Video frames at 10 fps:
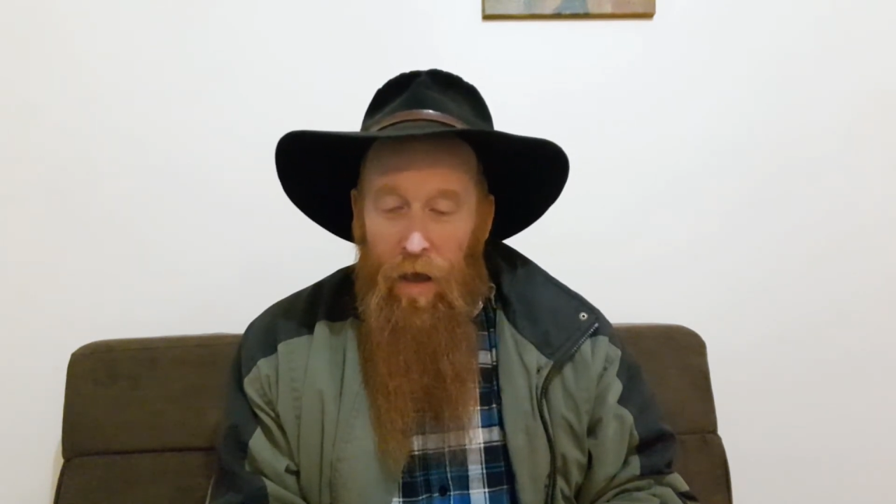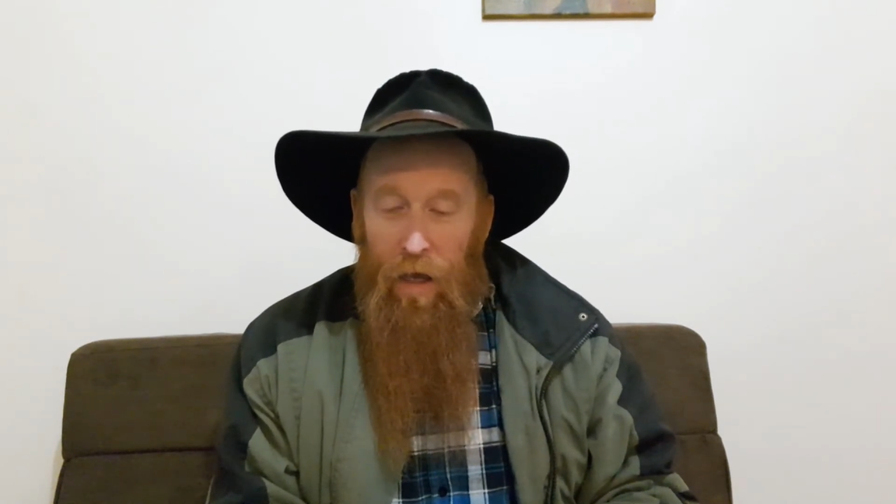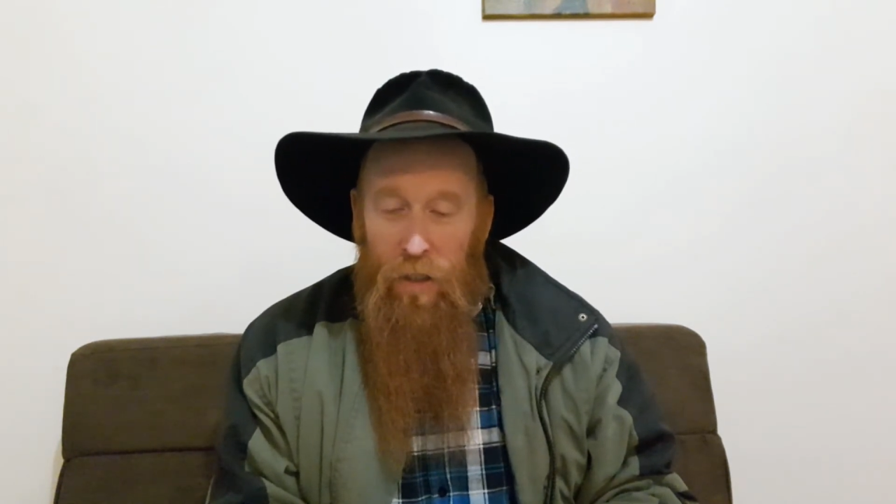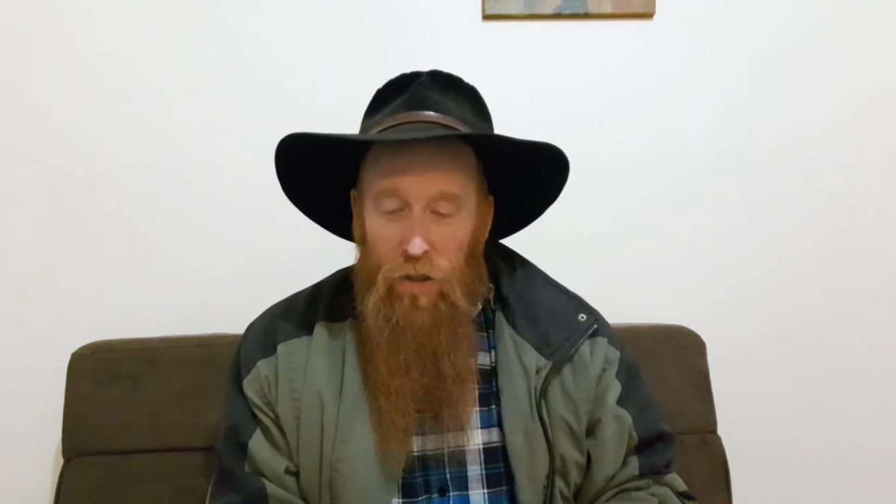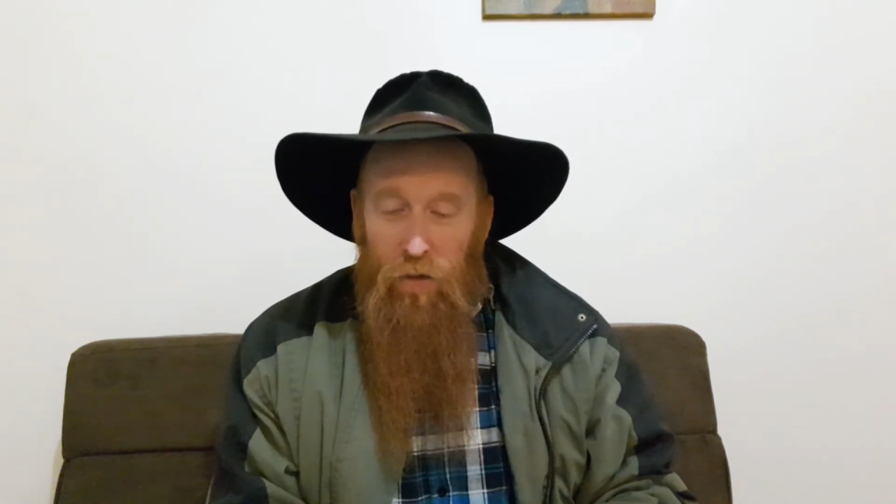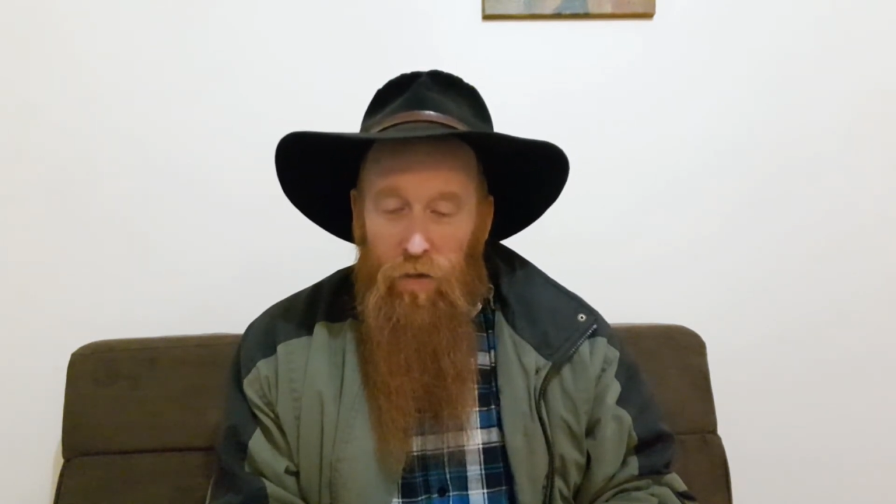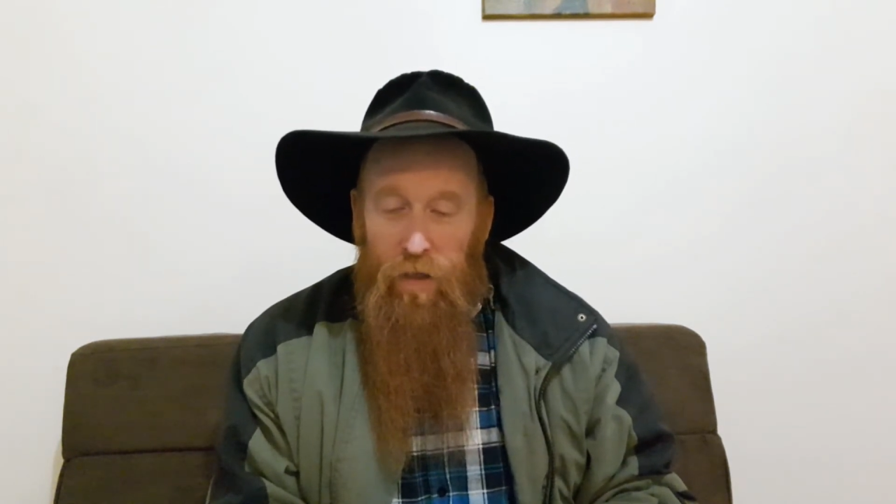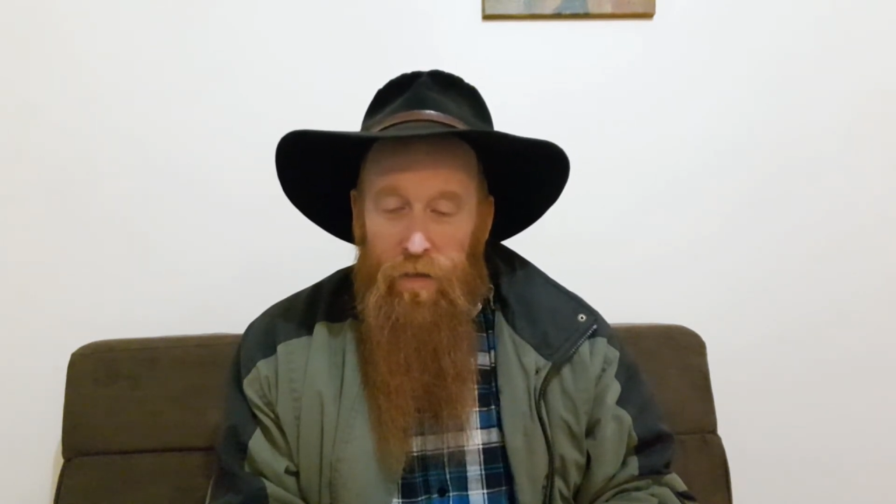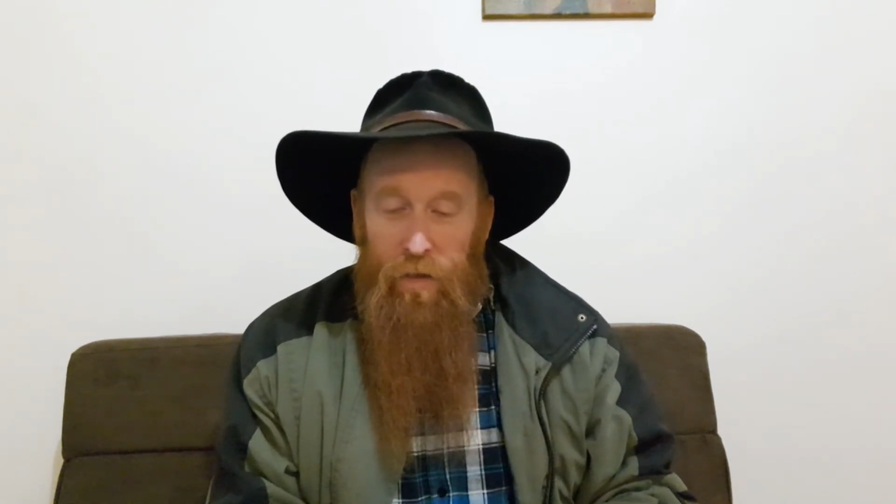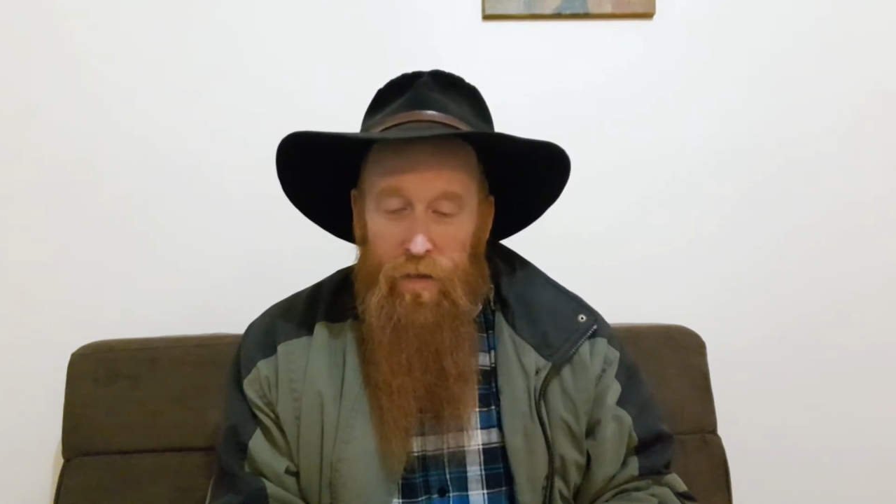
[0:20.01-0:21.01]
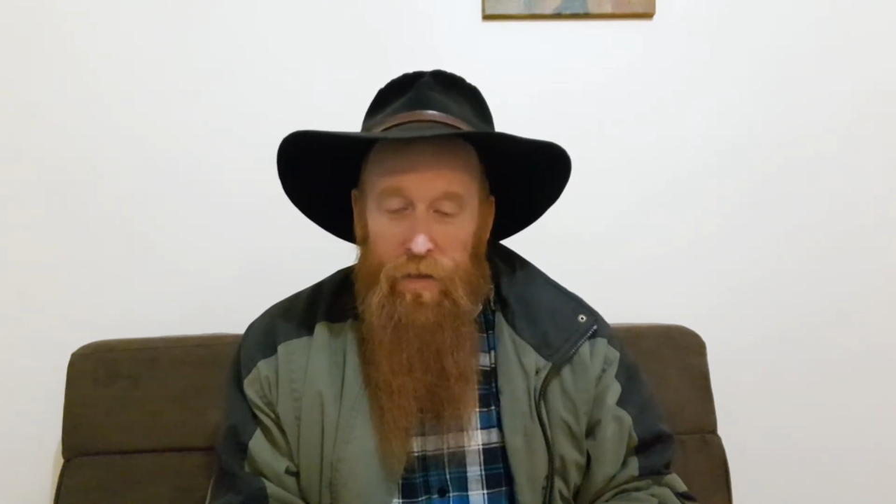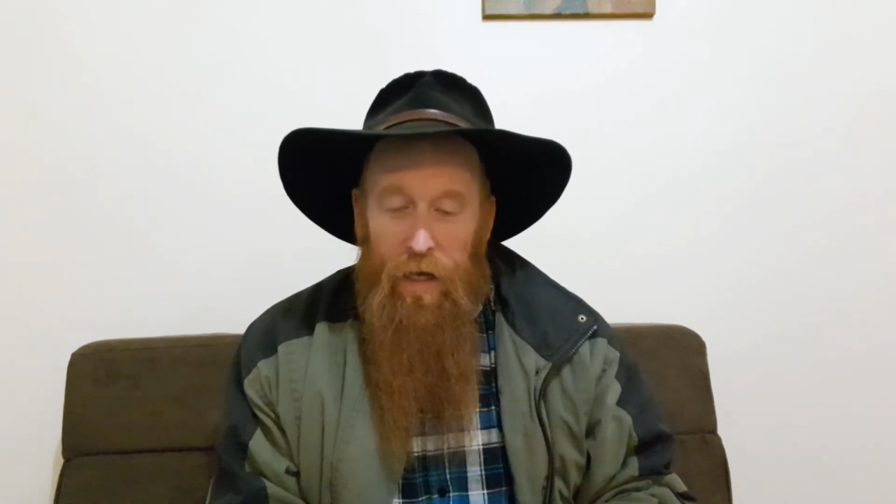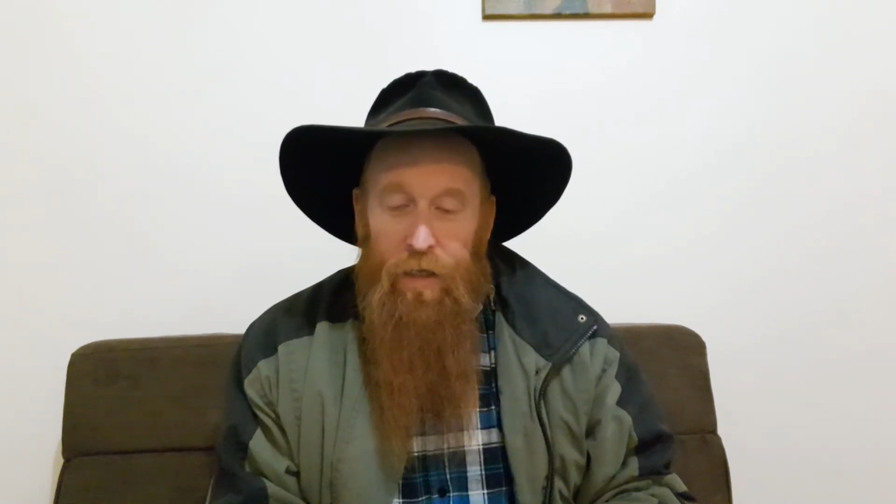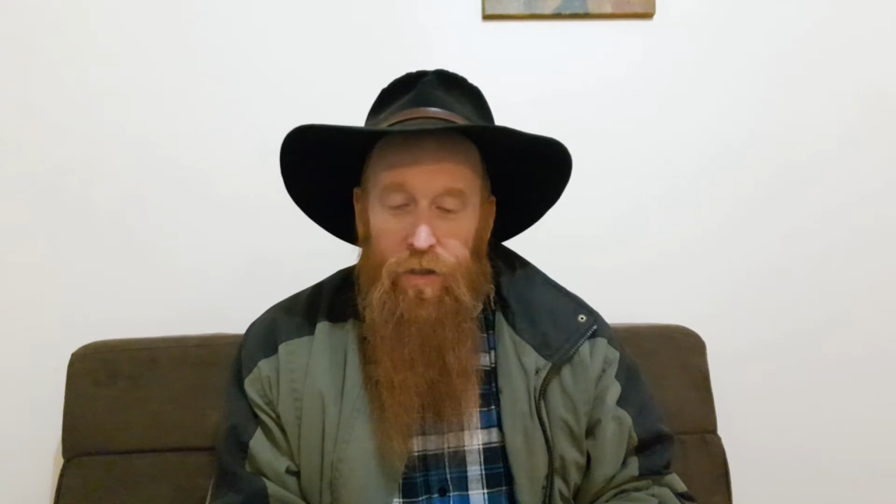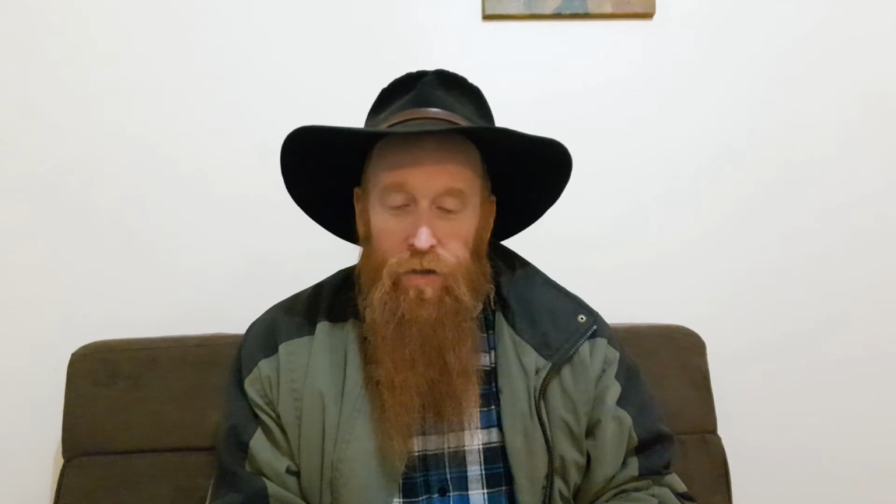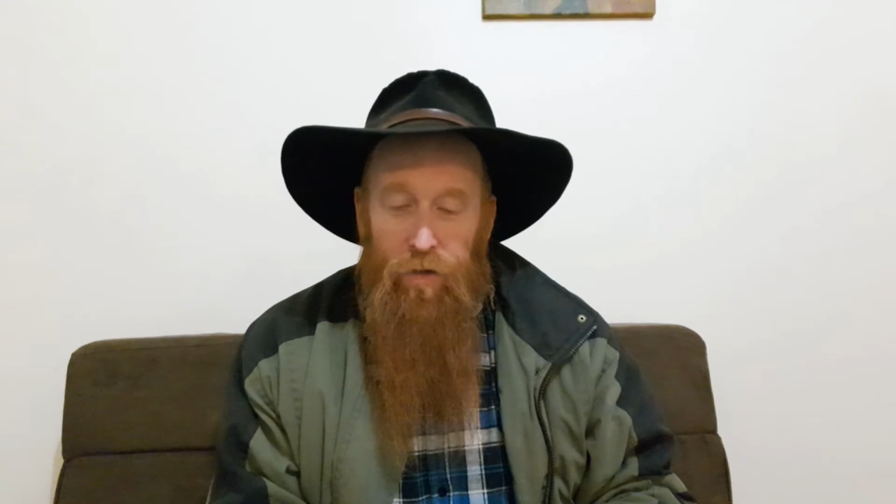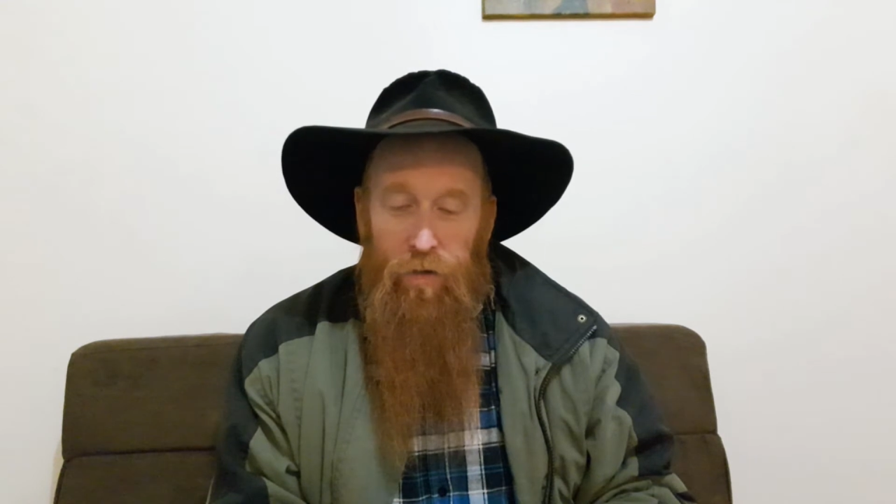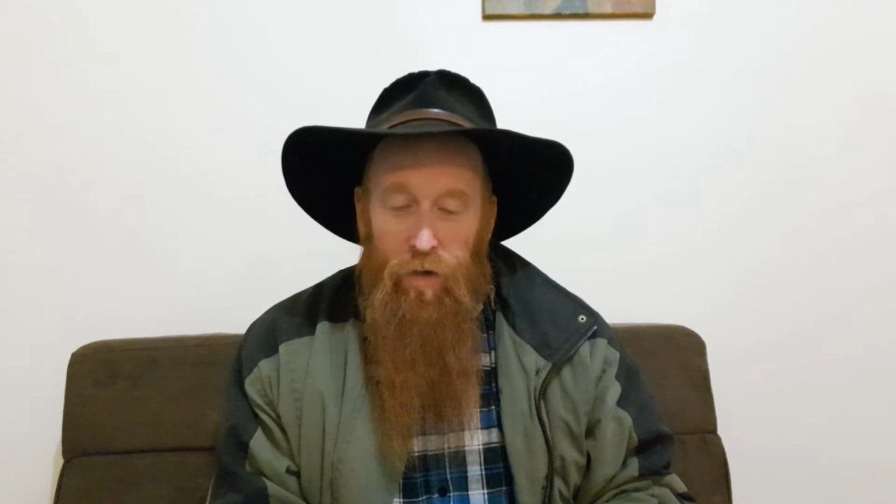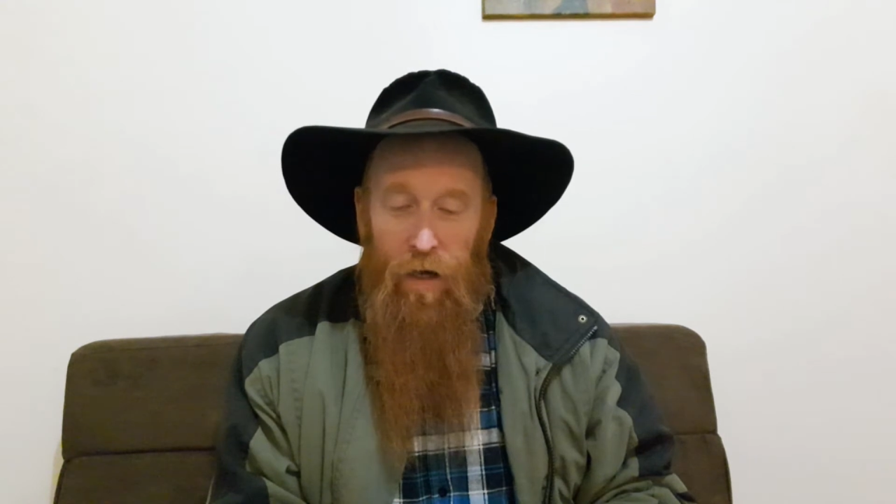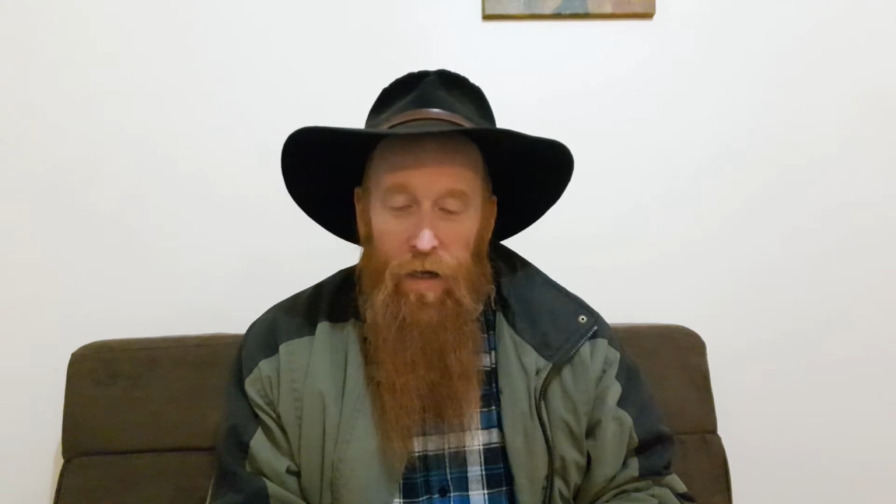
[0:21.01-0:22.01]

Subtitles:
"As surely as I say to you,